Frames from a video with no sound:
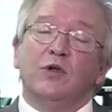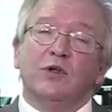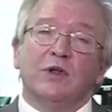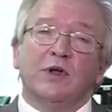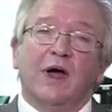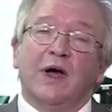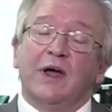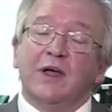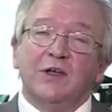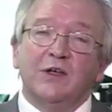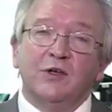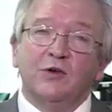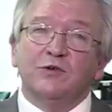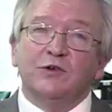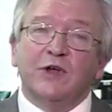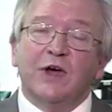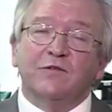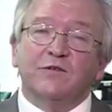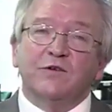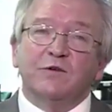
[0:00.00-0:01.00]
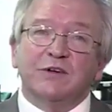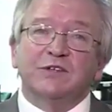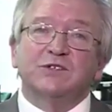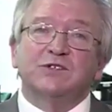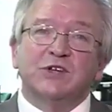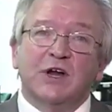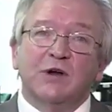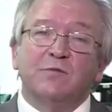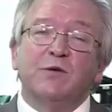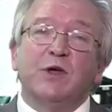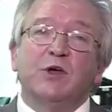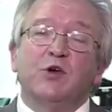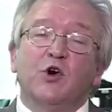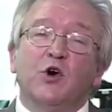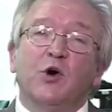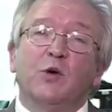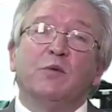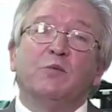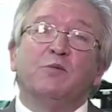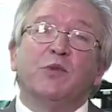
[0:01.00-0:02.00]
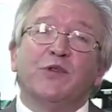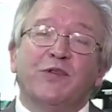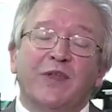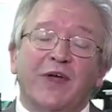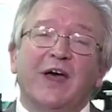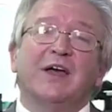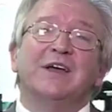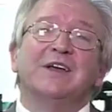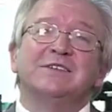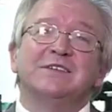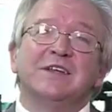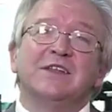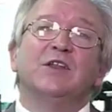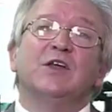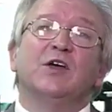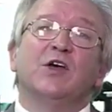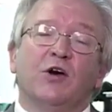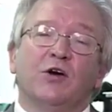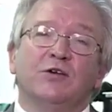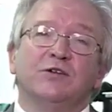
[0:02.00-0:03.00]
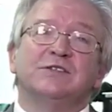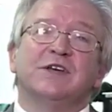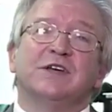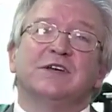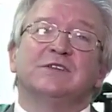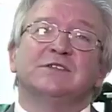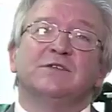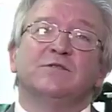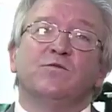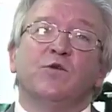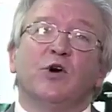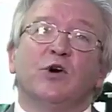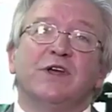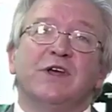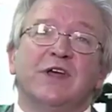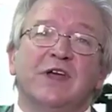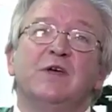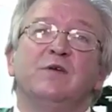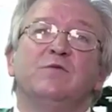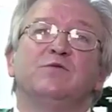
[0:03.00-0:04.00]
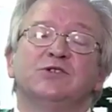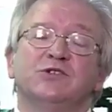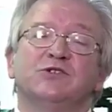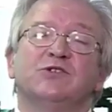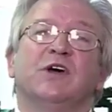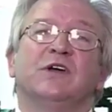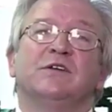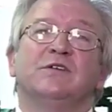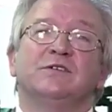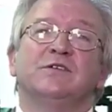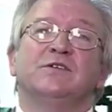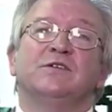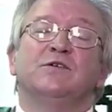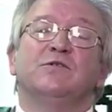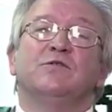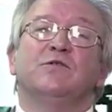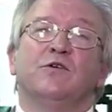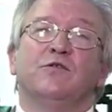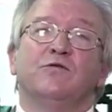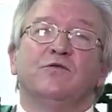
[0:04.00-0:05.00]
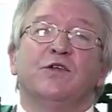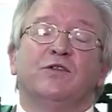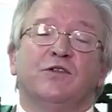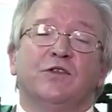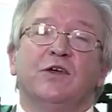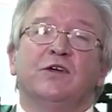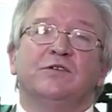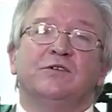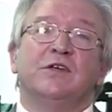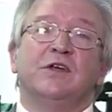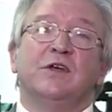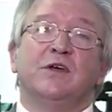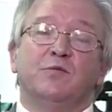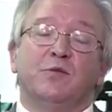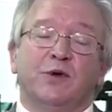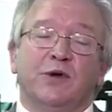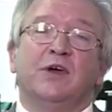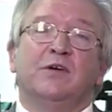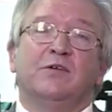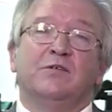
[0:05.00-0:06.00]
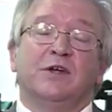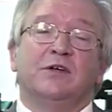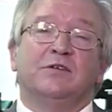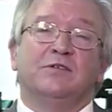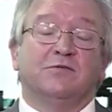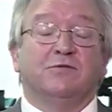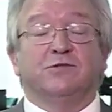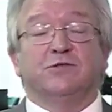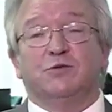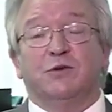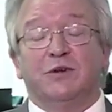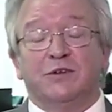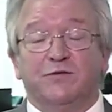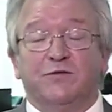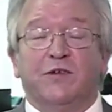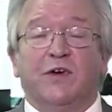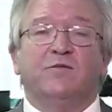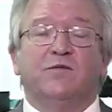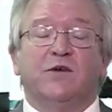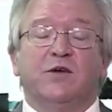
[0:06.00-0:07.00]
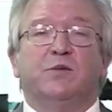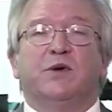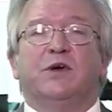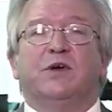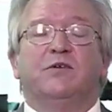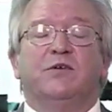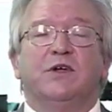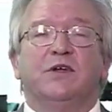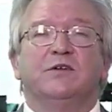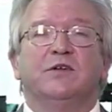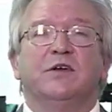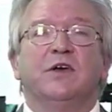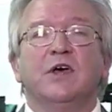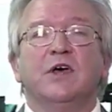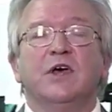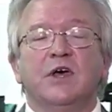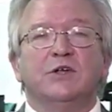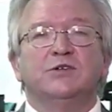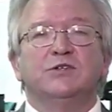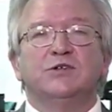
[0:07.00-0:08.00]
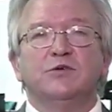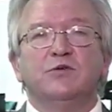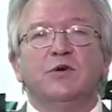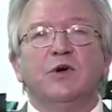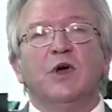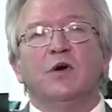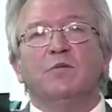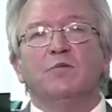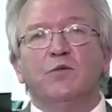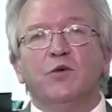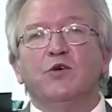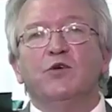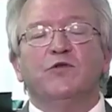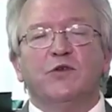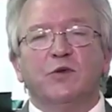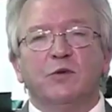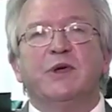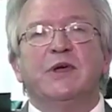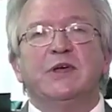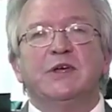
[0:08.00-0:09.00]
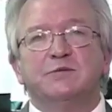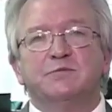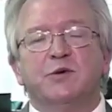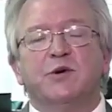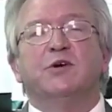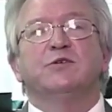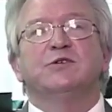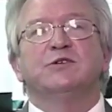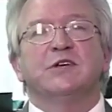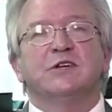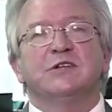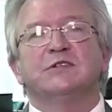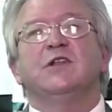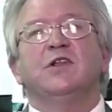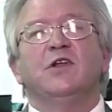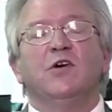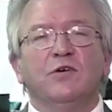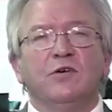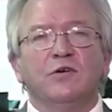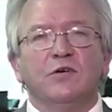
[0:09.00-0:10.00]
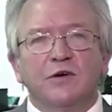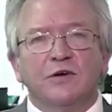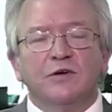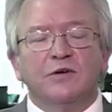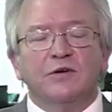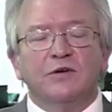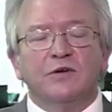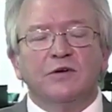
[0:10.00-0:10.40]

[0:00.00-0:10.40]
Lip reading: Well, you'd have to ask Jeremy Corbyn, but that is in the context of what he was trying to do over the 30-year period, or 25-year period, to move the peace process along.